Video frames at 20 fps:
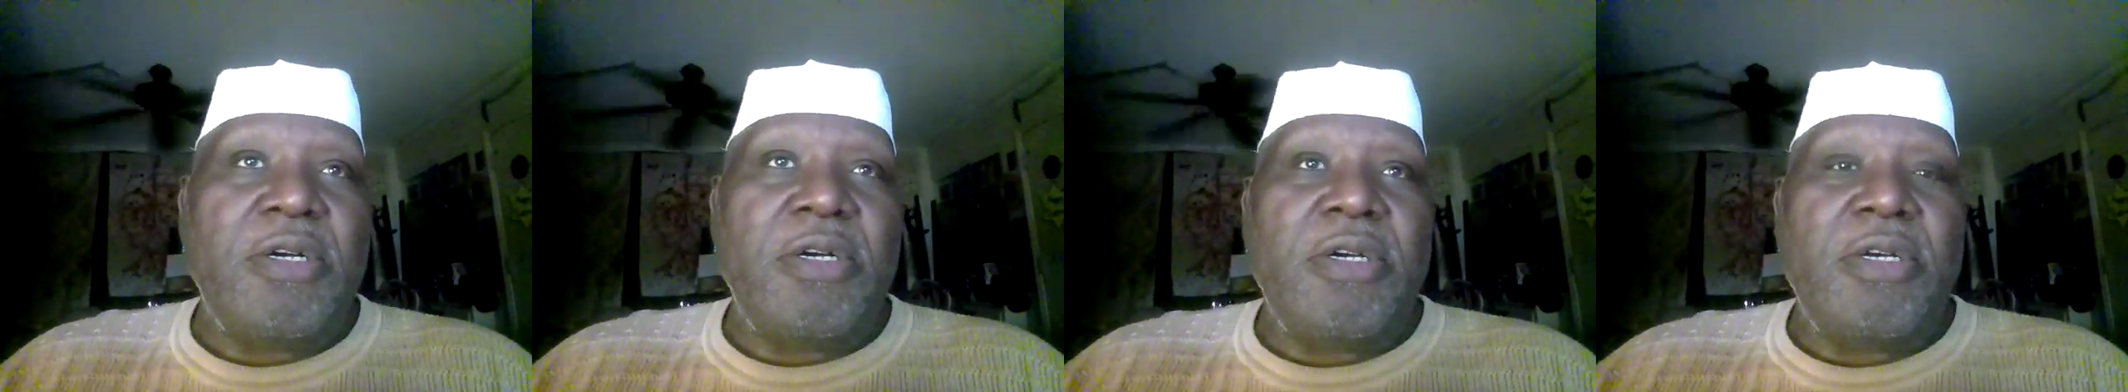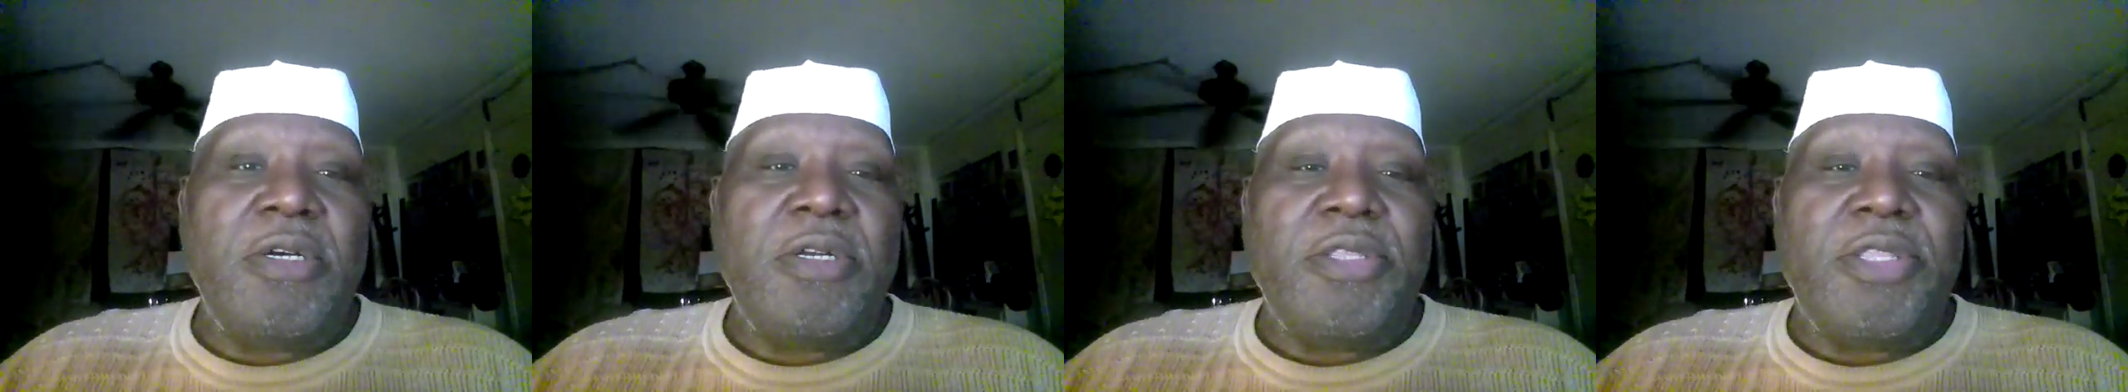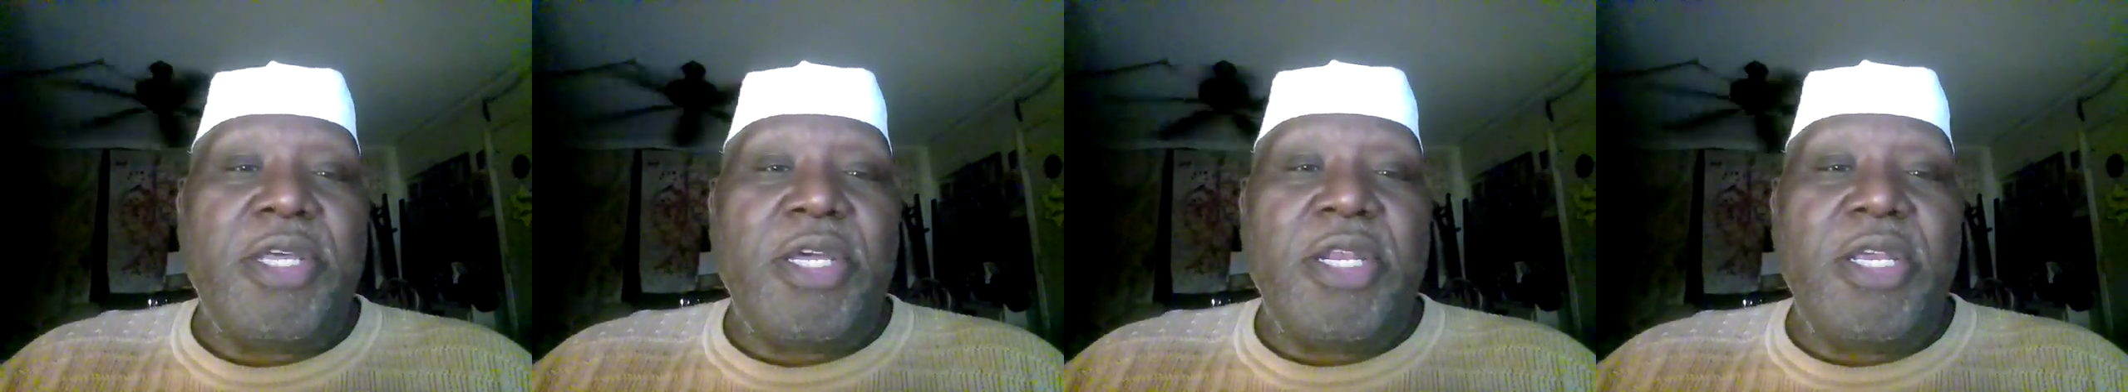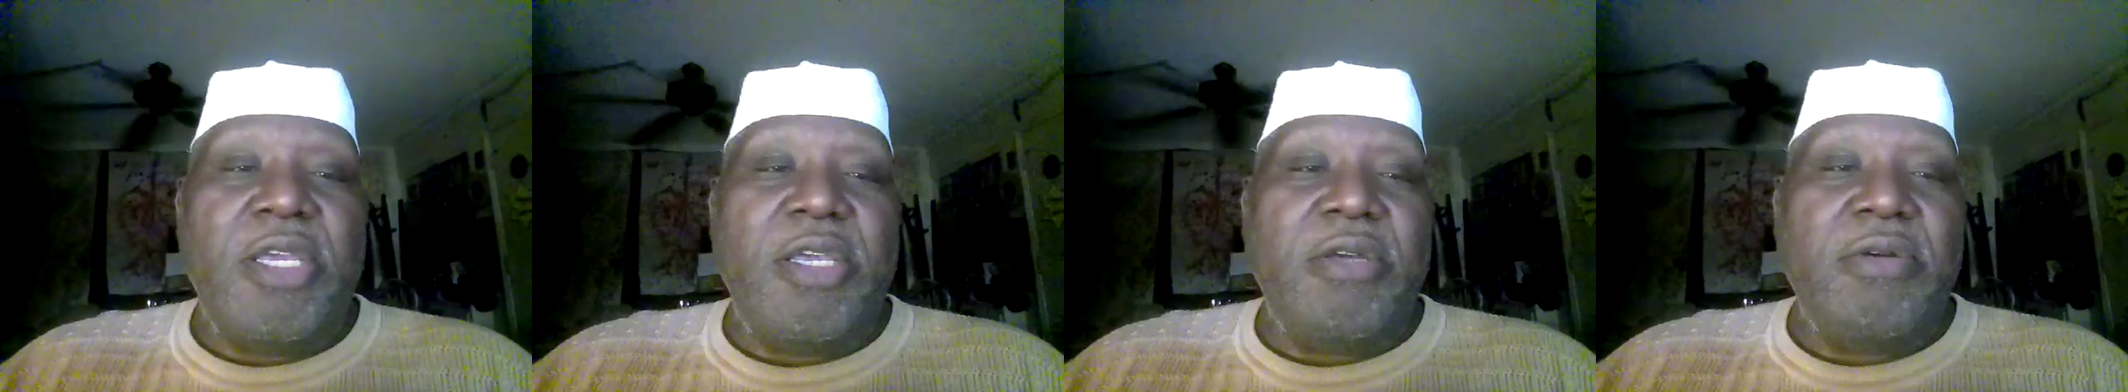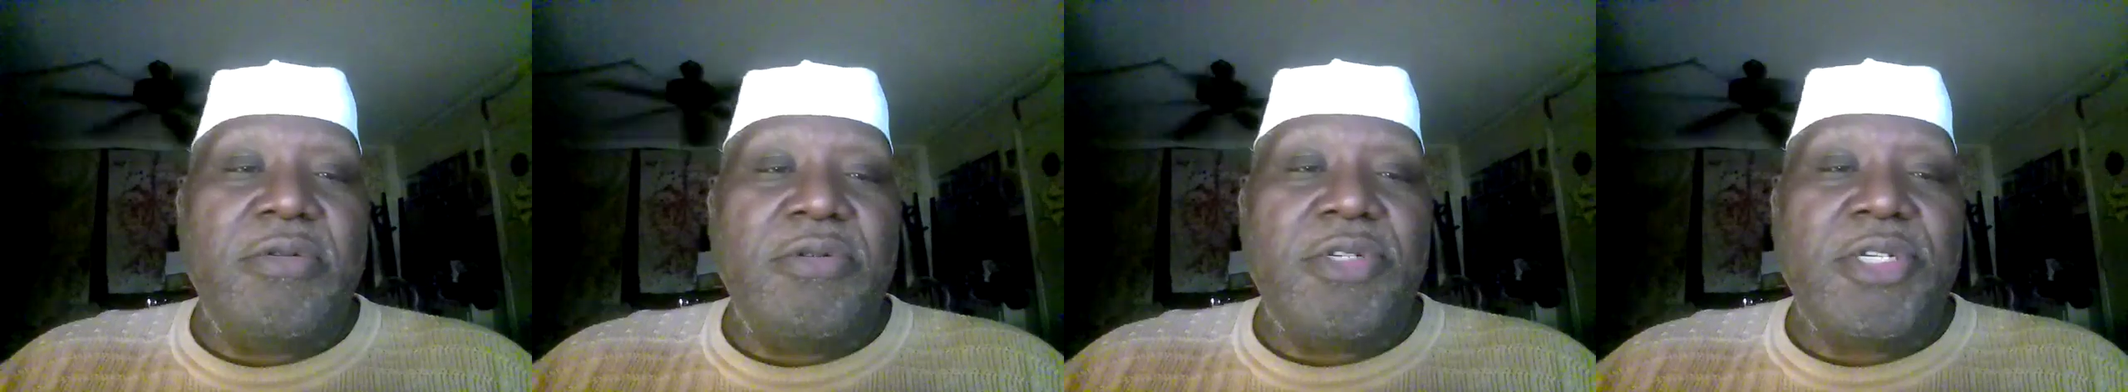a very
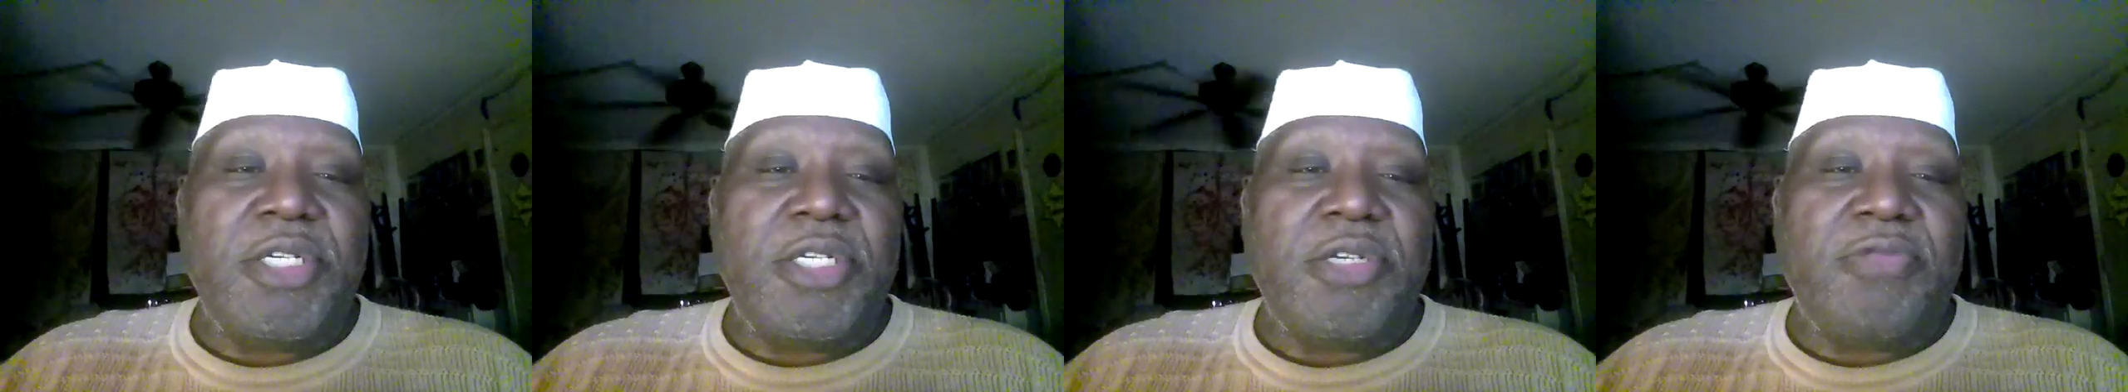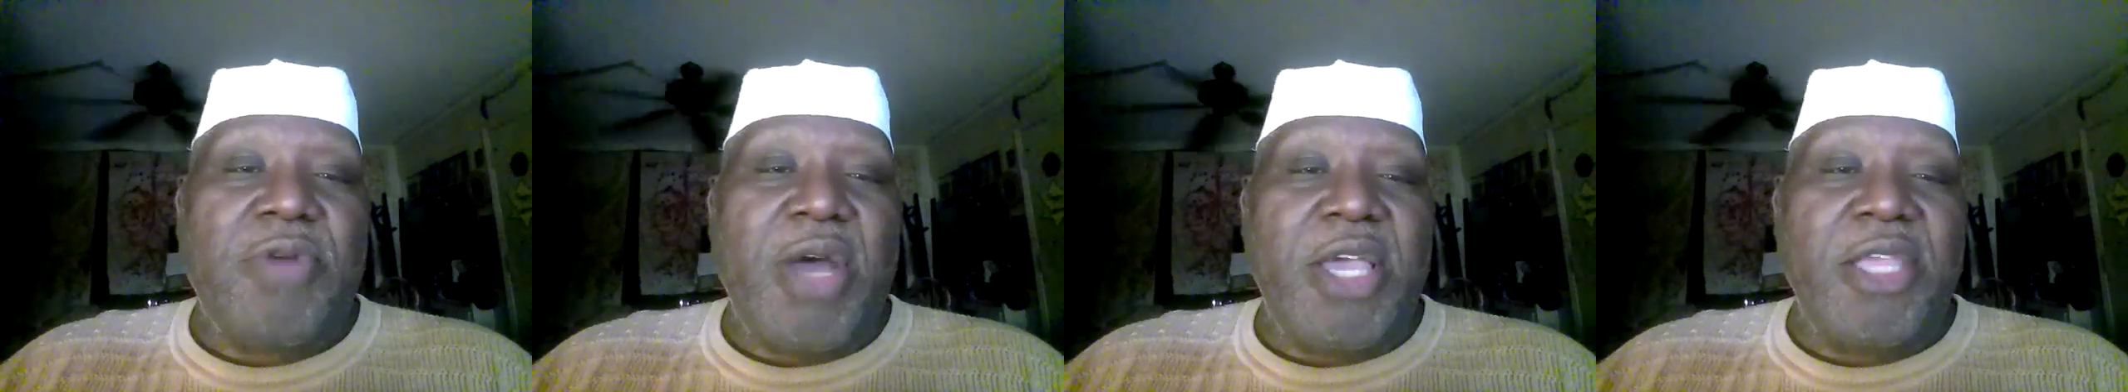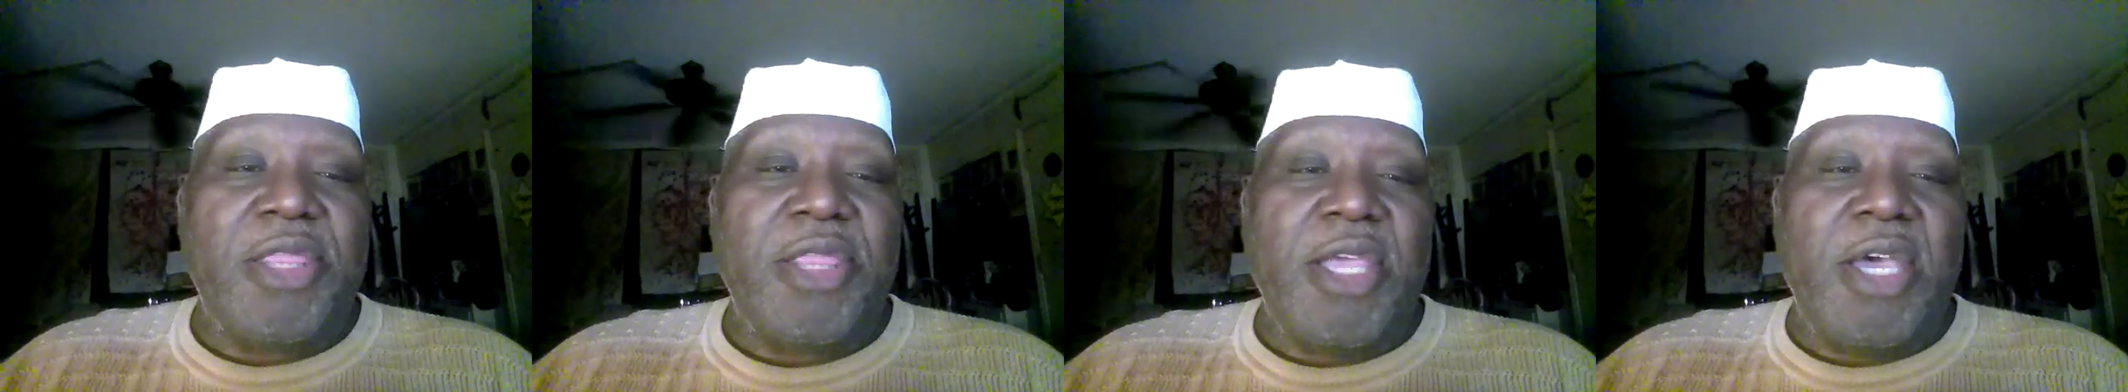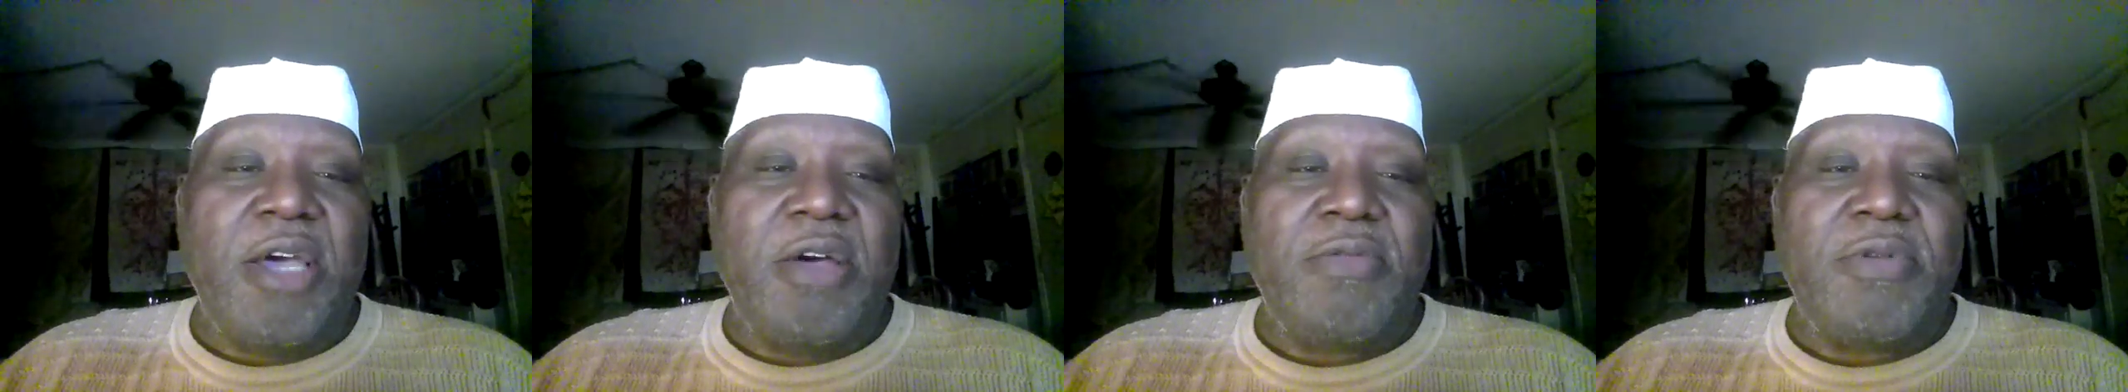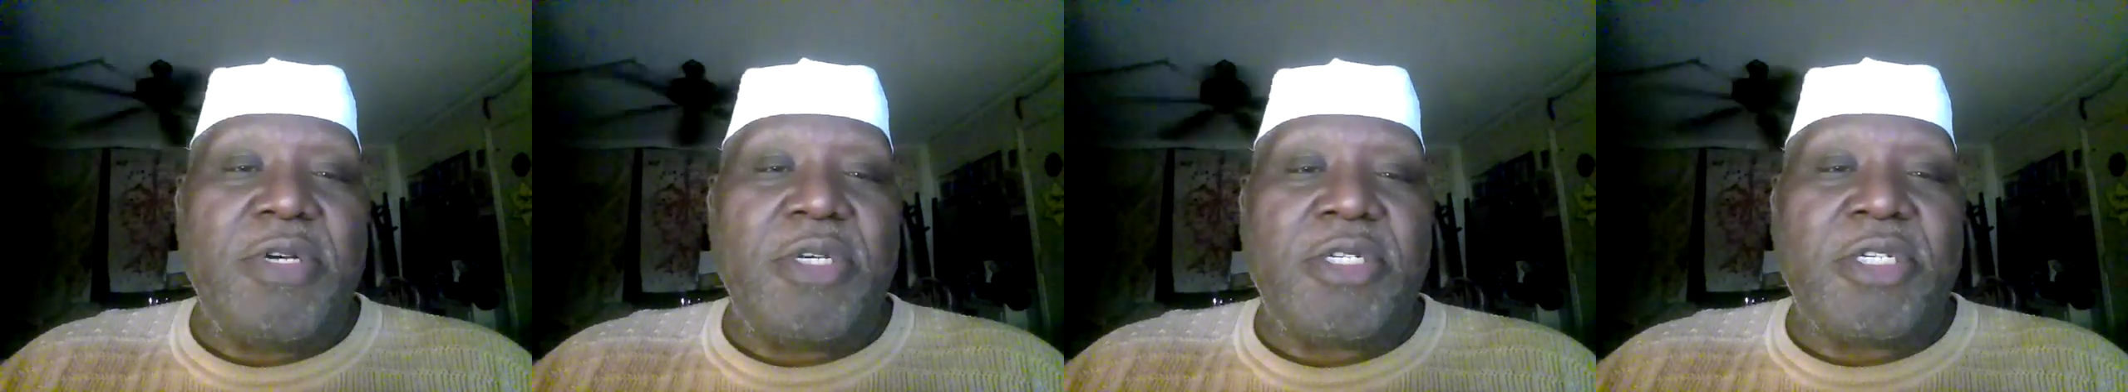nice place to live.